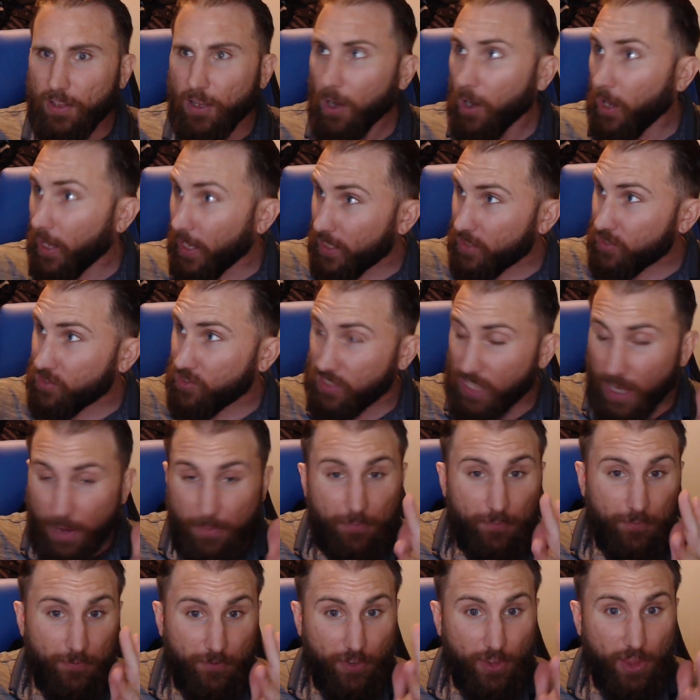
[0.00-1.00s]

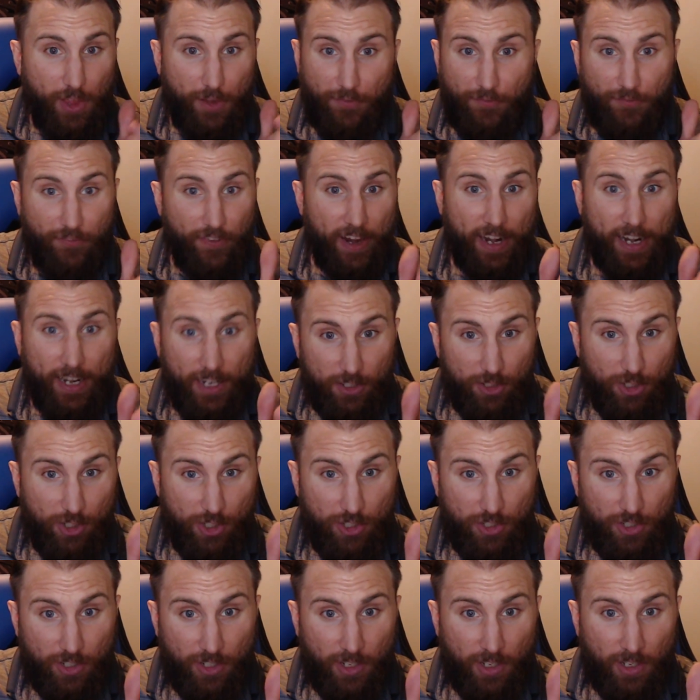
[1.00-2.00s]
except for the
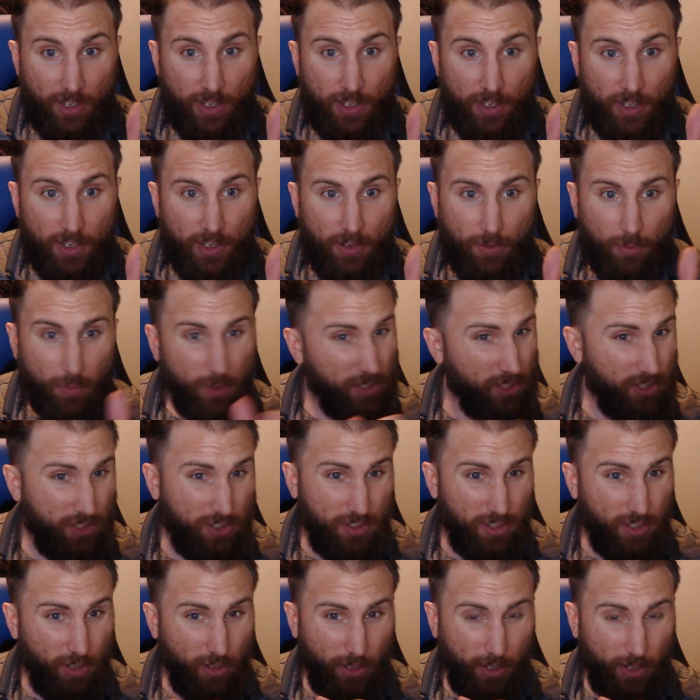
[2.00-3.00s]
finish, which,
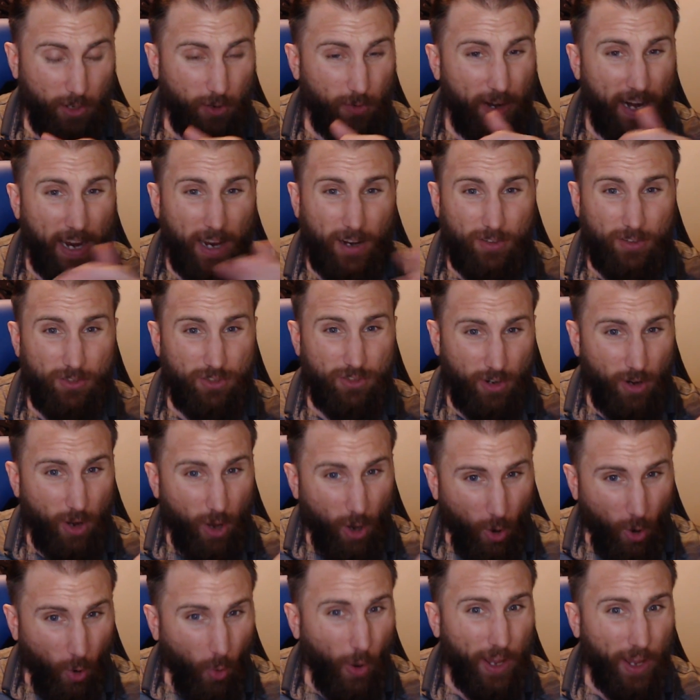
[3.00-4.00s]
you know, the crowd should
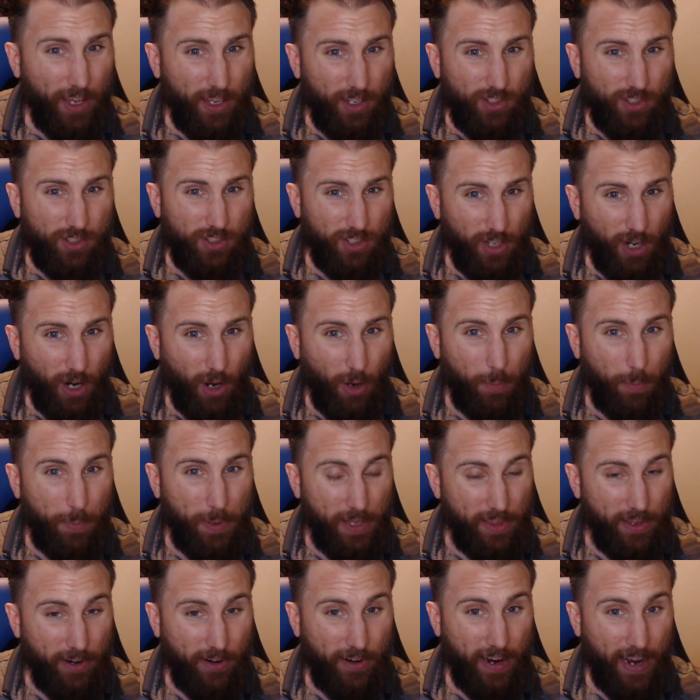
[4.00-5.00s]
always, you know, be
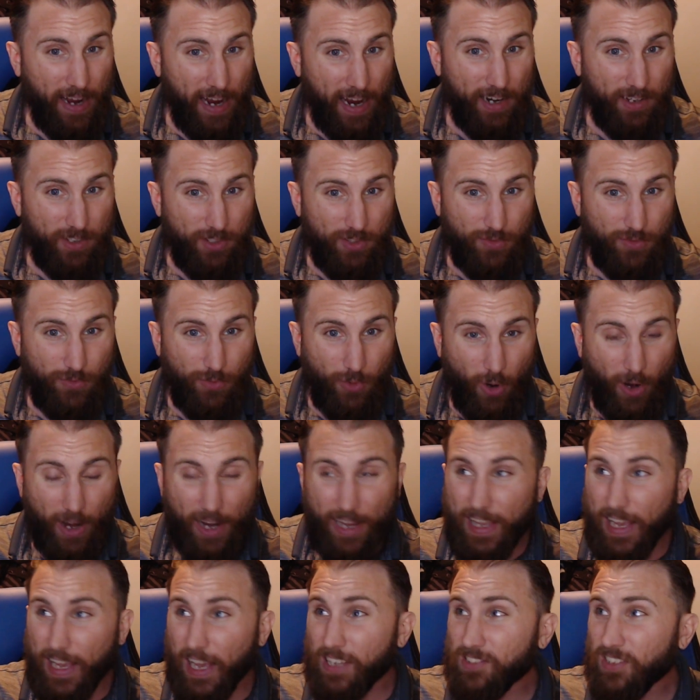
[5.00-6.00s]
their hottest for, I
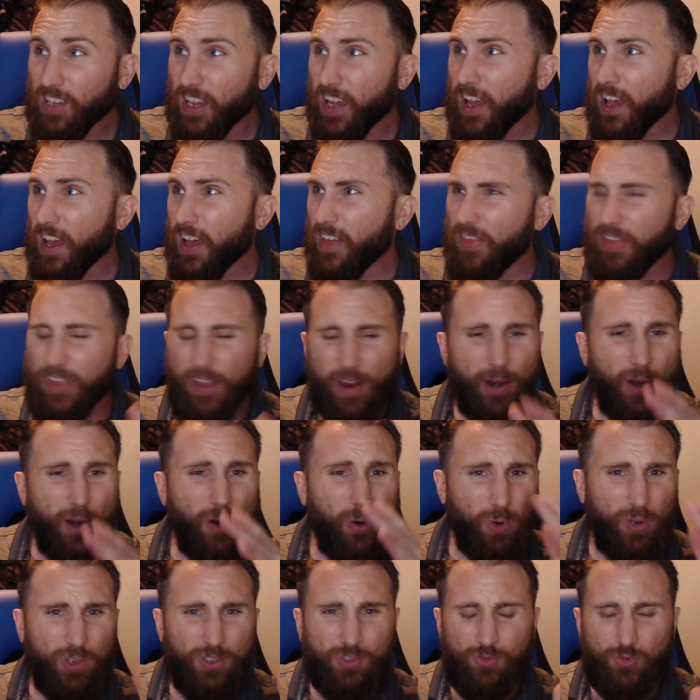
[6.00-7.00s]
guess, there
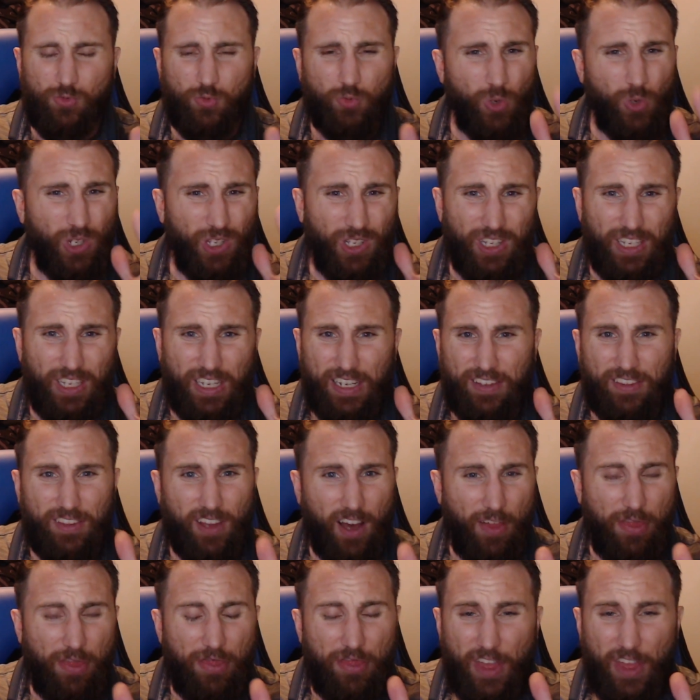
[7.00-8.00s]
was really
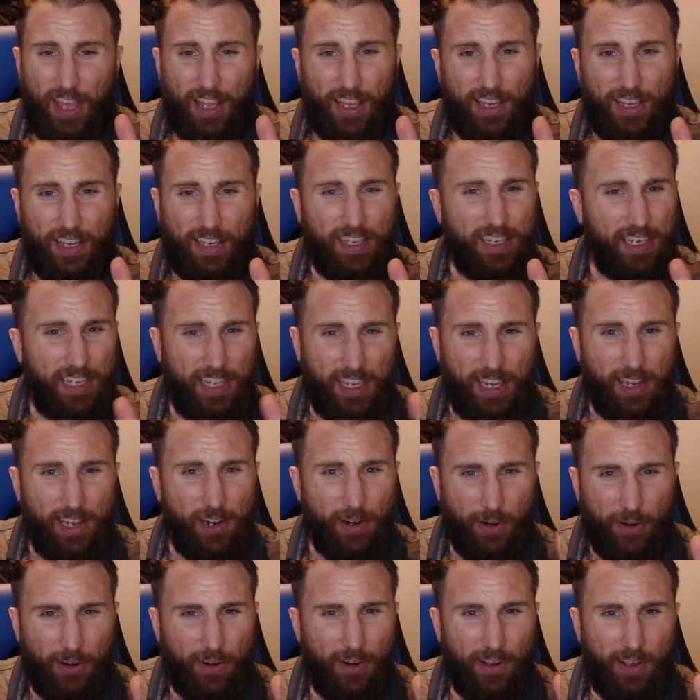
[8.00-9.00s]
nothing
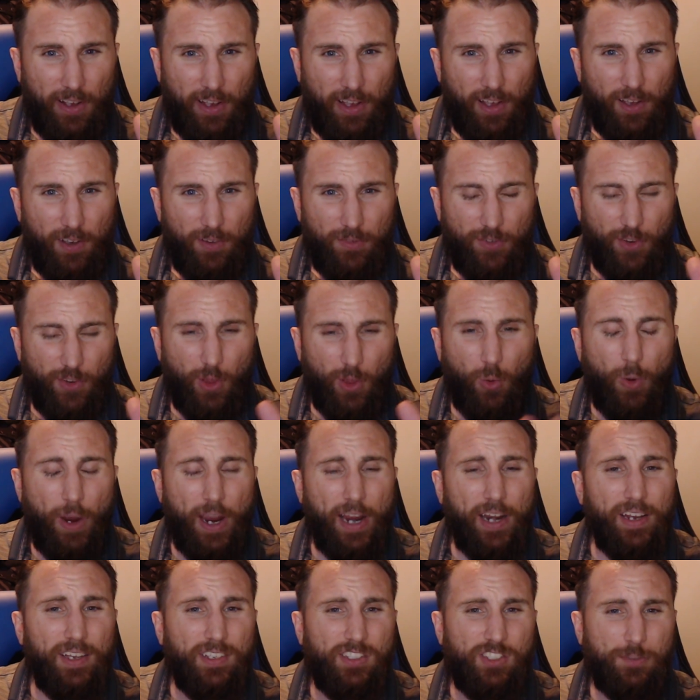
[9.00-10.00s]
here for the
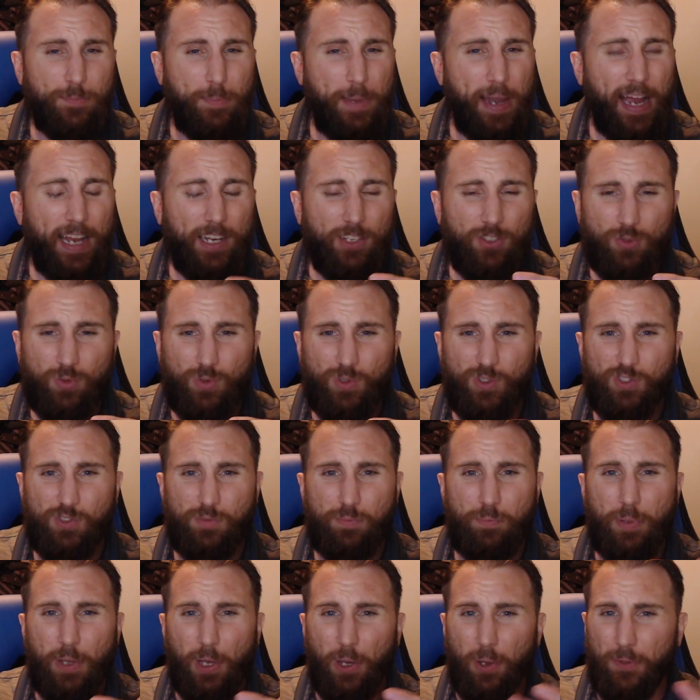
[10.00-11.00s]
way this match was
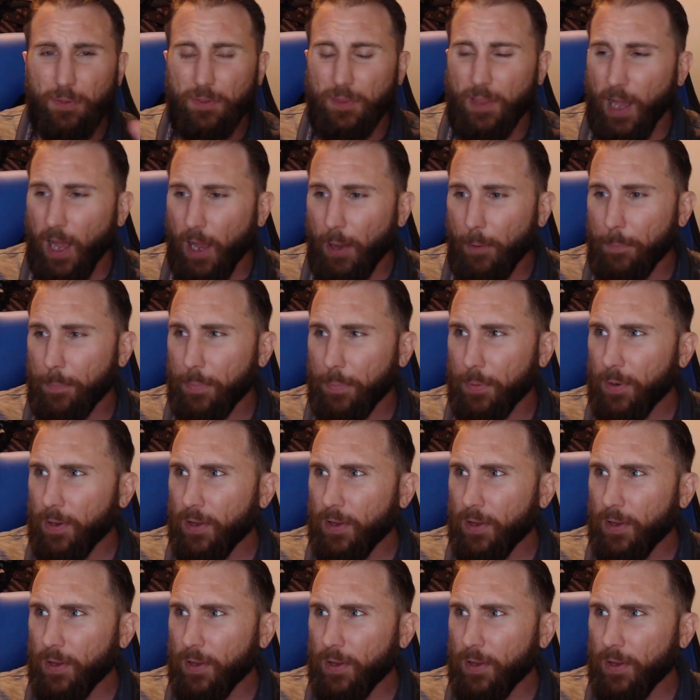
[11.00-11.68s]
built up